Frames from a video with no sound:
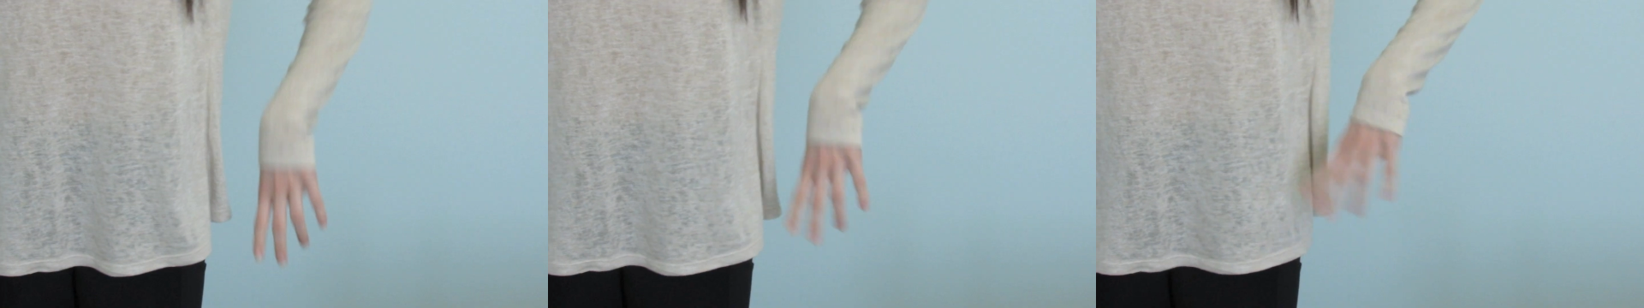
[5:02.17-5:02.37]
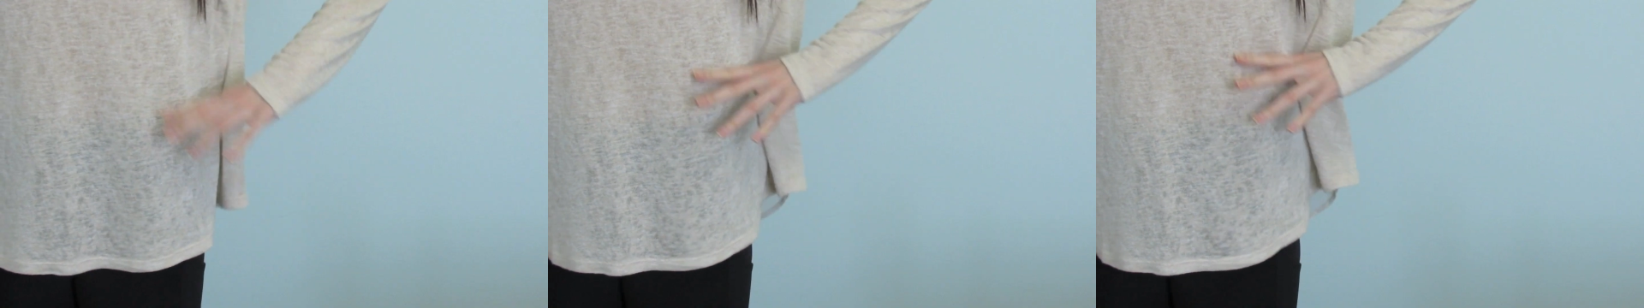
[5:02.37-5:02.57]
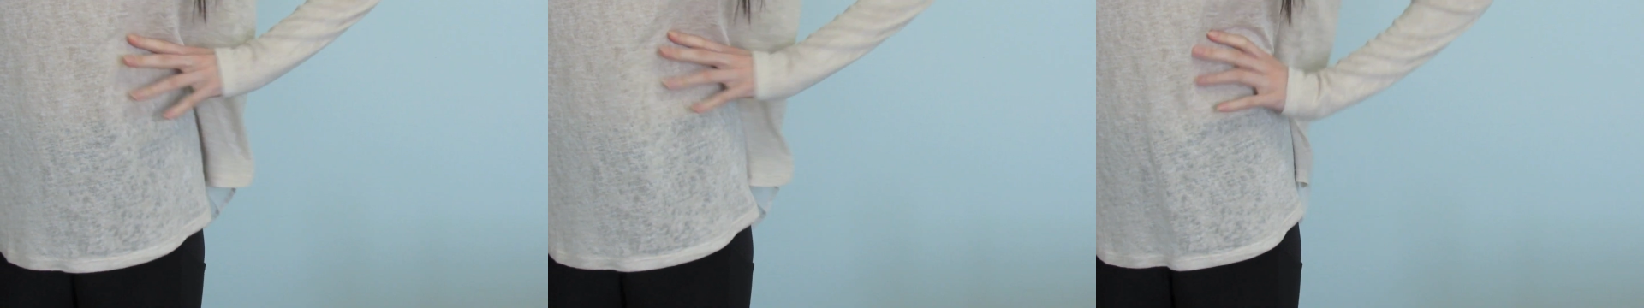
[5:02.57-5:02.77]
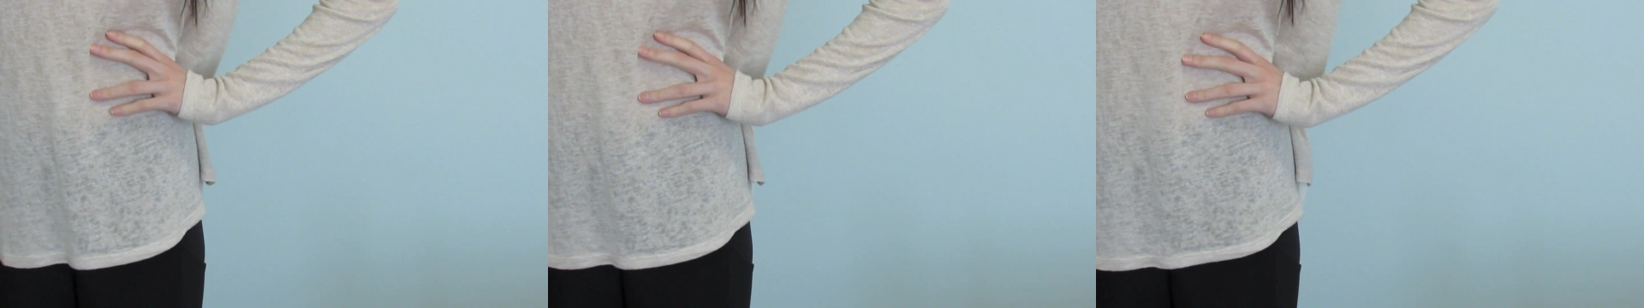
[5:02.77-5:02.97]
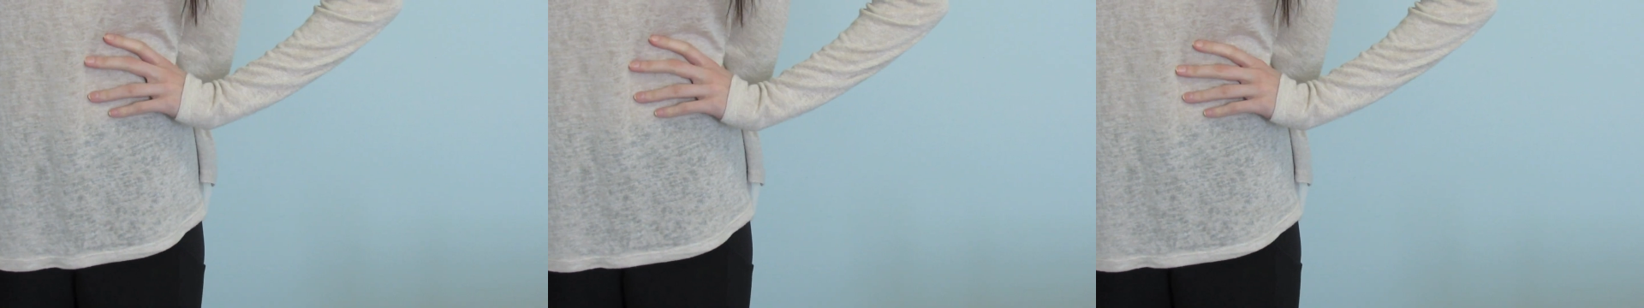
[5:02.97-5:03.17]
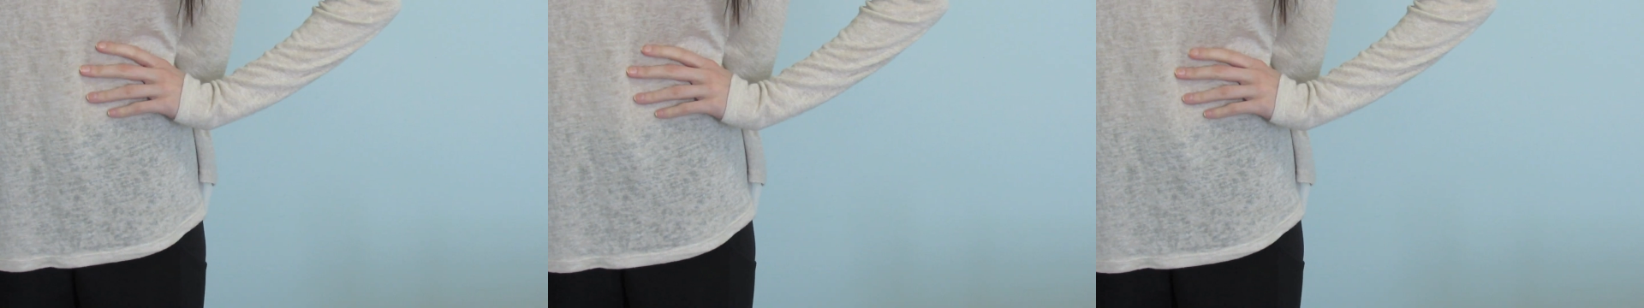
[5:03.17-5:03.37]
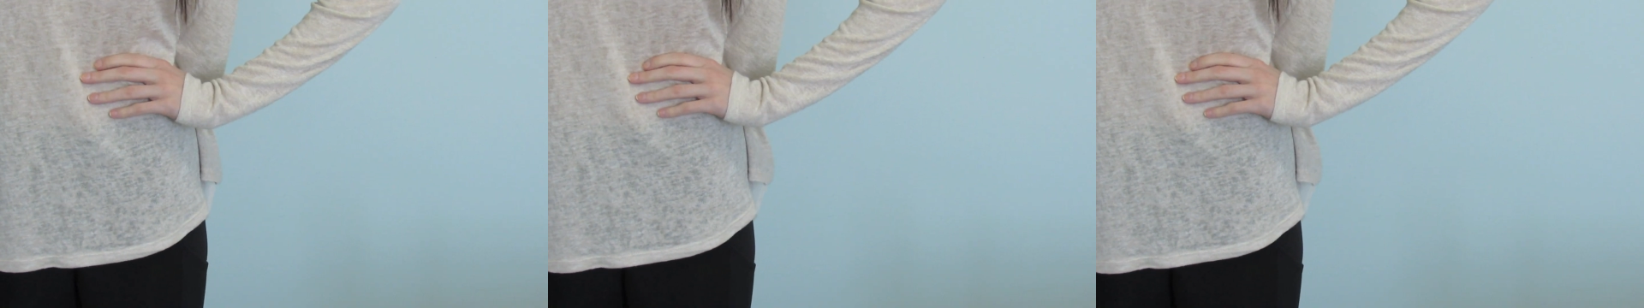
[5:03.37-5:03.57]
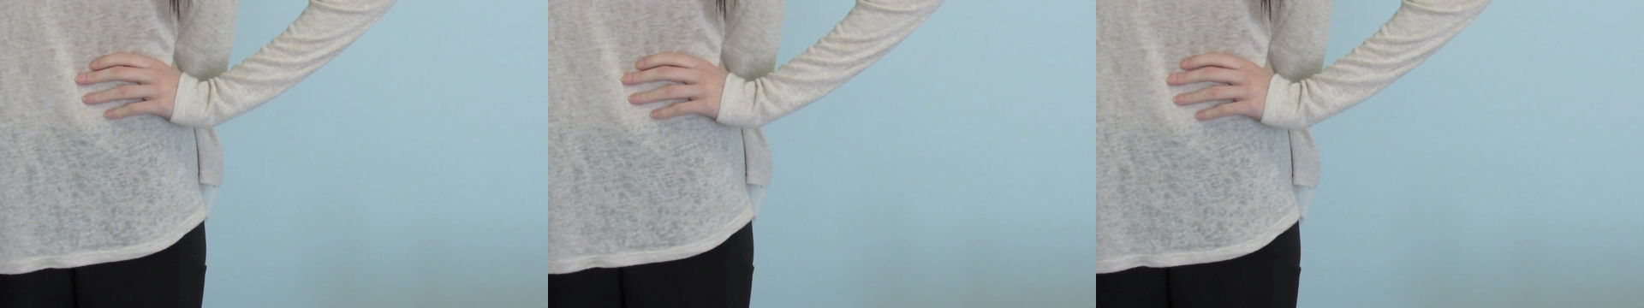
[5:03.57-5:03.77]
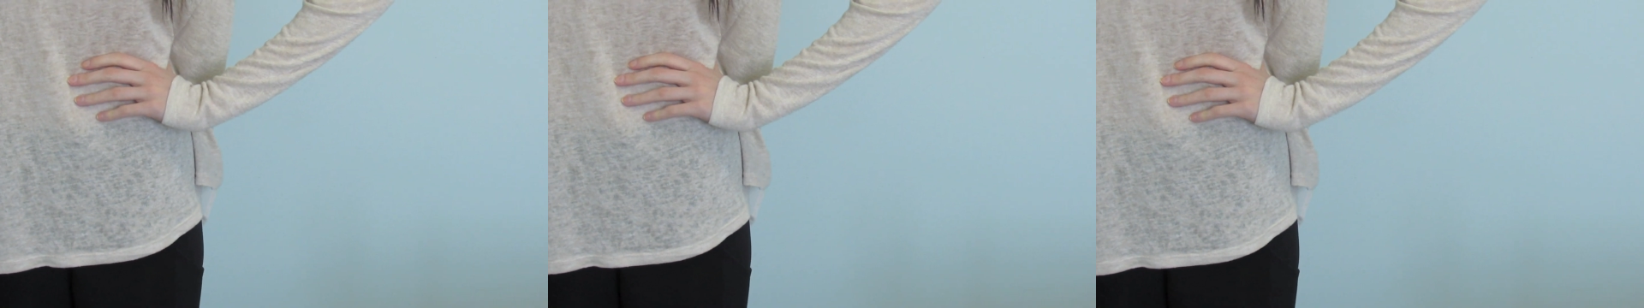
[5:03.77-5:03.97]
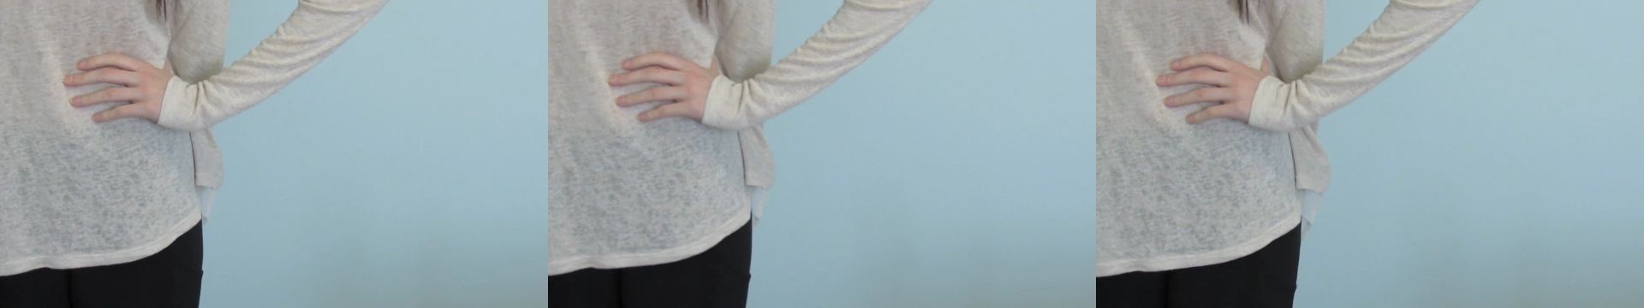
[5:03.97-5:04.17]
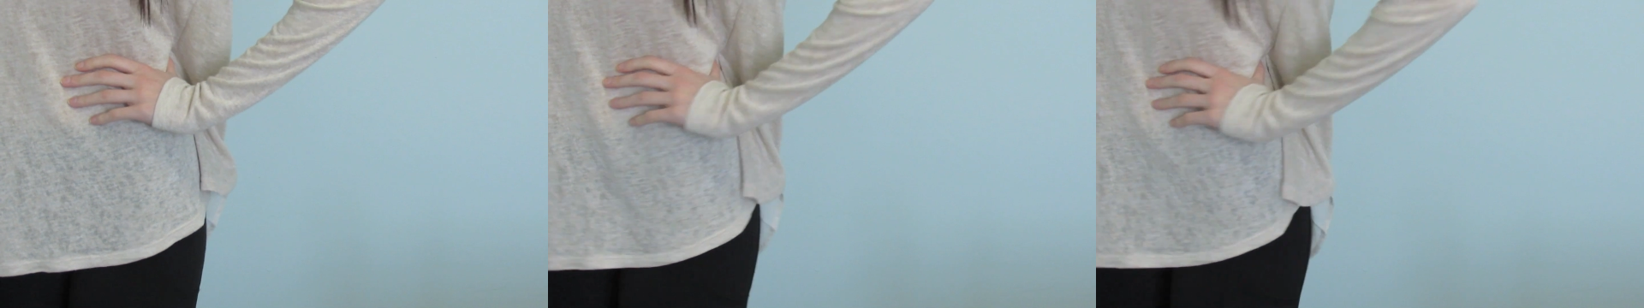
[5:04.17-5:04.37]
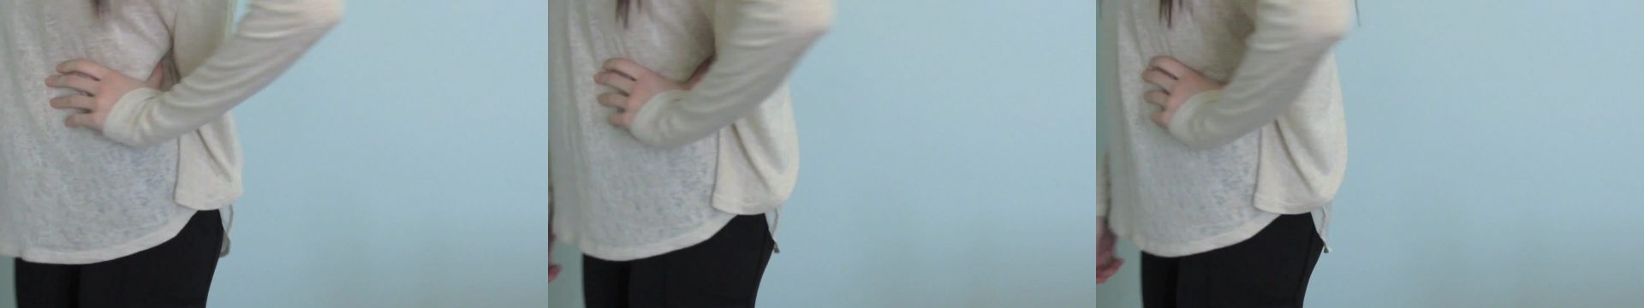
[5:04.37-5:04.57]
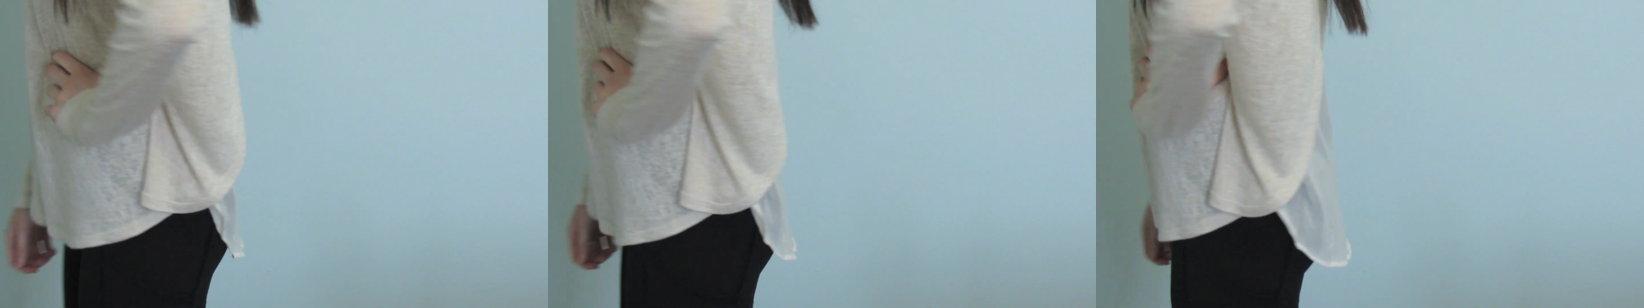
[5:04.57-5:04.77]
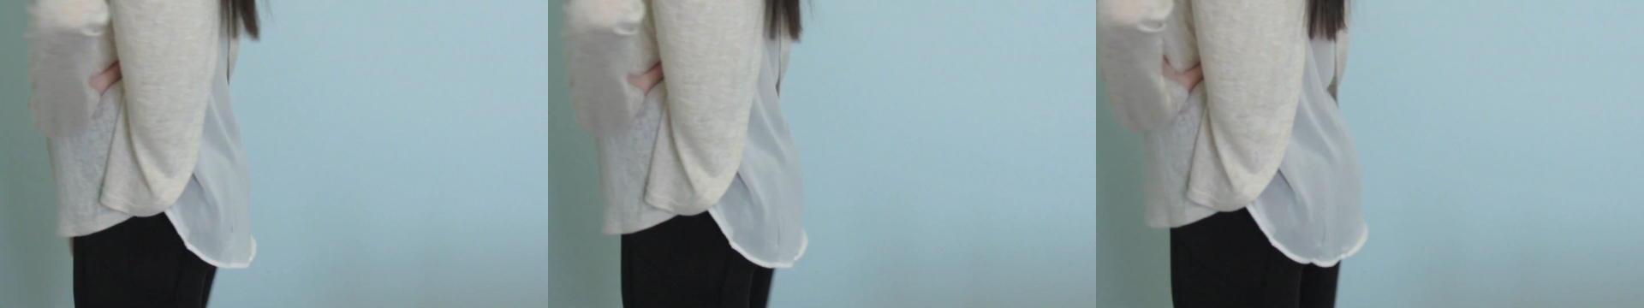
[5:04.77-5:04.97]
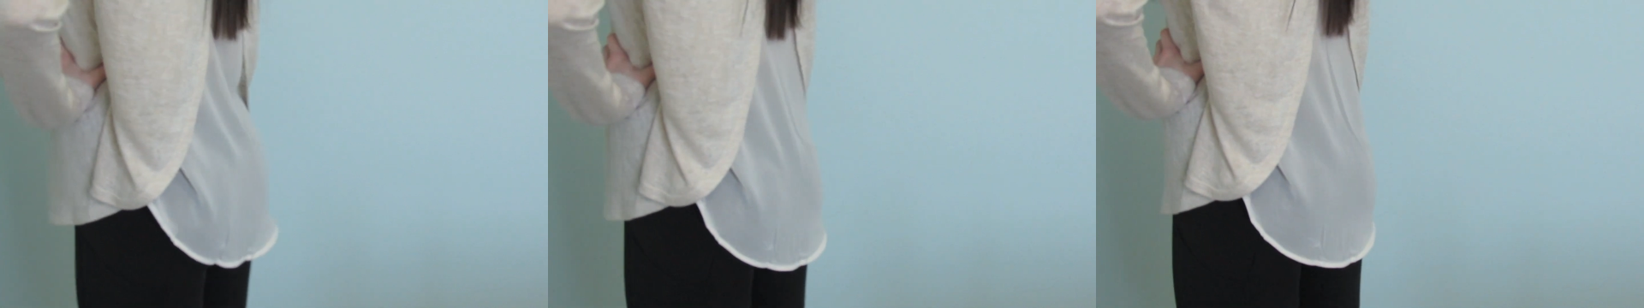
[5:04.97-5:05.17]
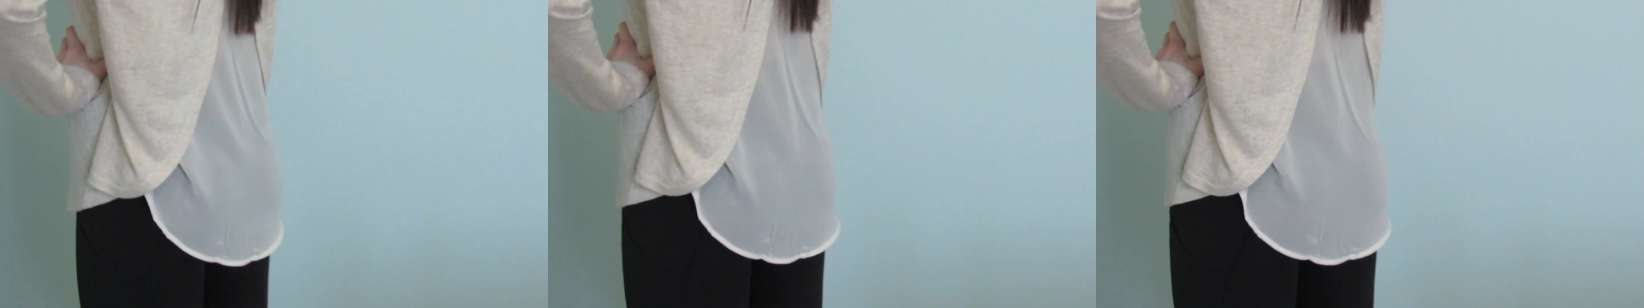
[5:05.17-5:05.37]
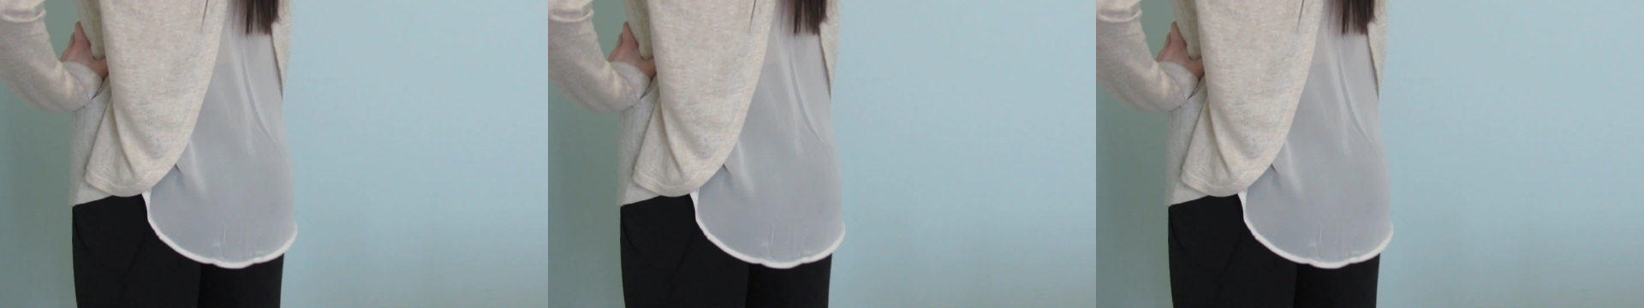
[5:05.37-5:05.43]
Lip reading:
(no speaker visible)